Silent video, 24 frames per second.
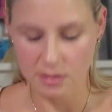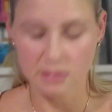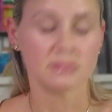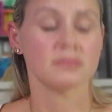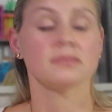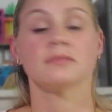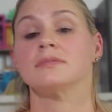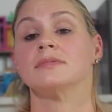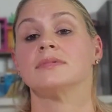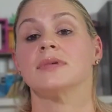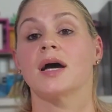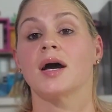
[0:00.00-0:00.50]

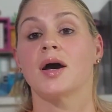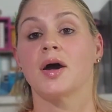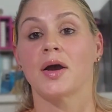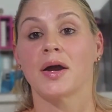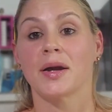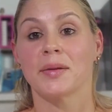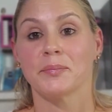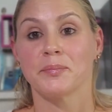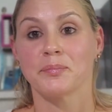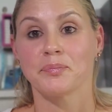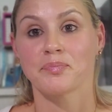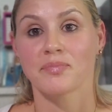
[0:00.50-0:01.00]

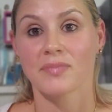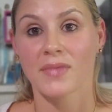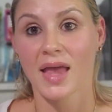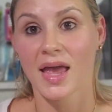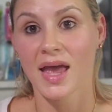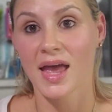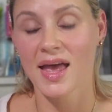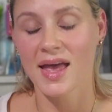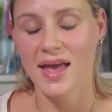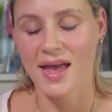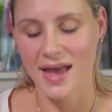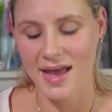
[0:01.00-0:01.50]

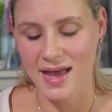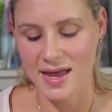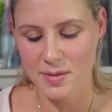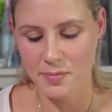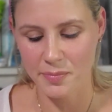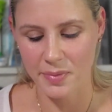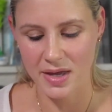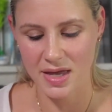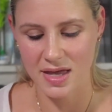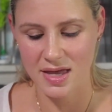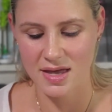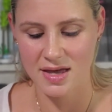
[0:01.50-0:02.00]
a
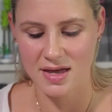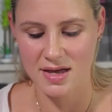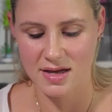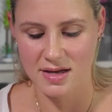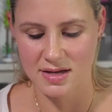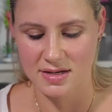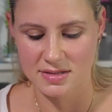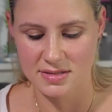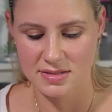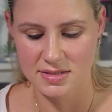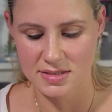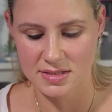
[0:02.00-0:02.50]

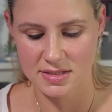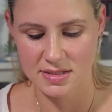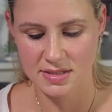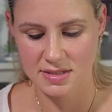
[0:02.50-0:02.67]
headband.